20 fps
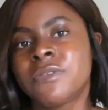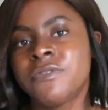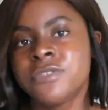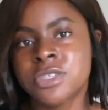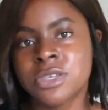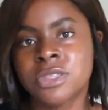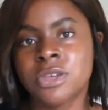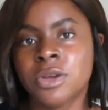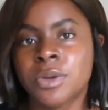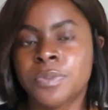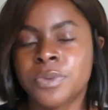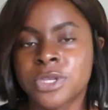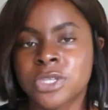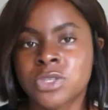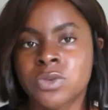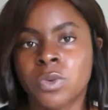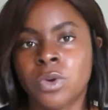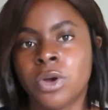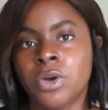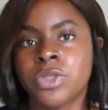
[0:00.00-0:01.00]
the
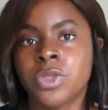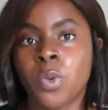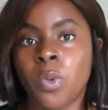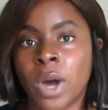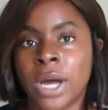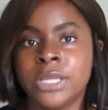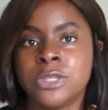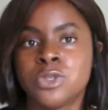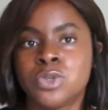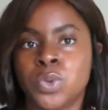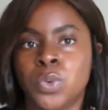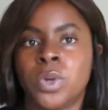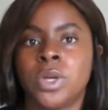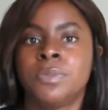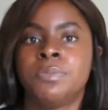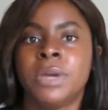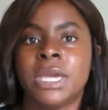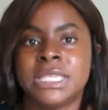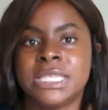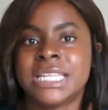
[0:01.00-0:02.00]
physiotherapists were the ones who were
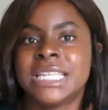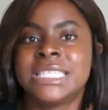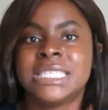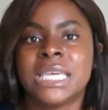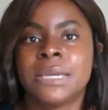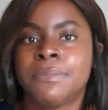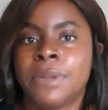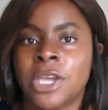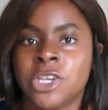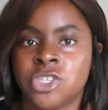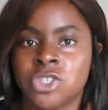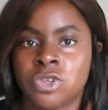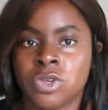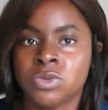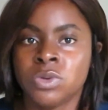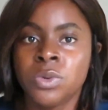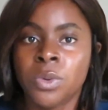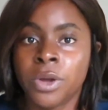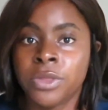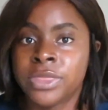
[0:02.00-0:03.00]
basically seeing patients, because
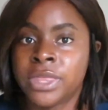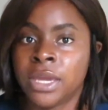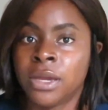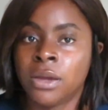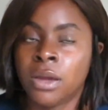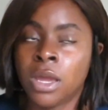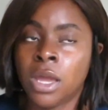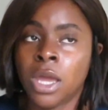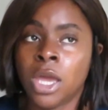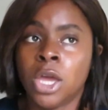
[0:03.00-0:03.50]
we were there